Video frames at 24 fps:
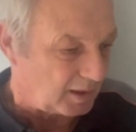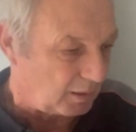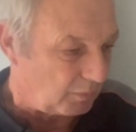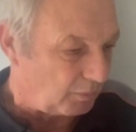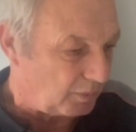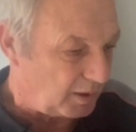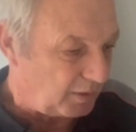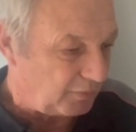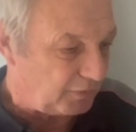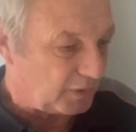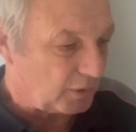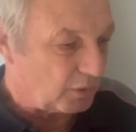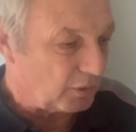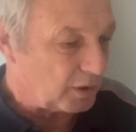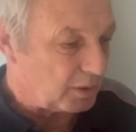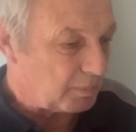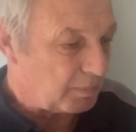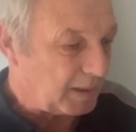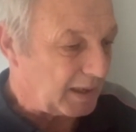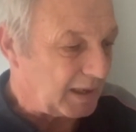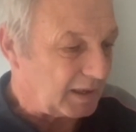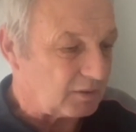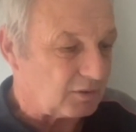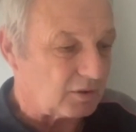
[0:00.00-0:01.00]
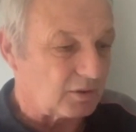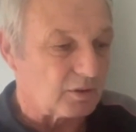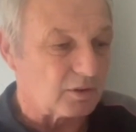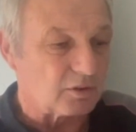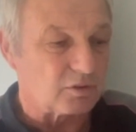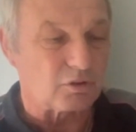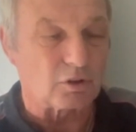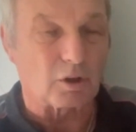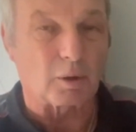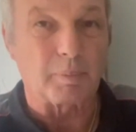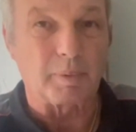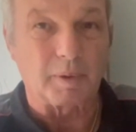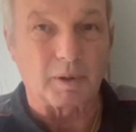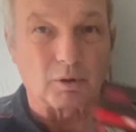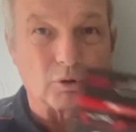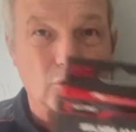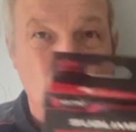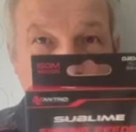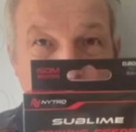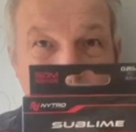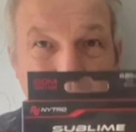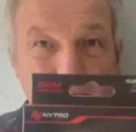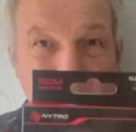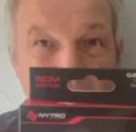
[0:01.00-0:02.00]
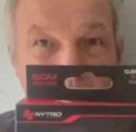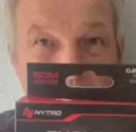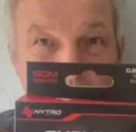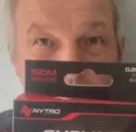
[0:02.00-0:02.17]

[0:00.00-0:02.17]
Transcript: If you're going to buy it in the shop, it'll come in that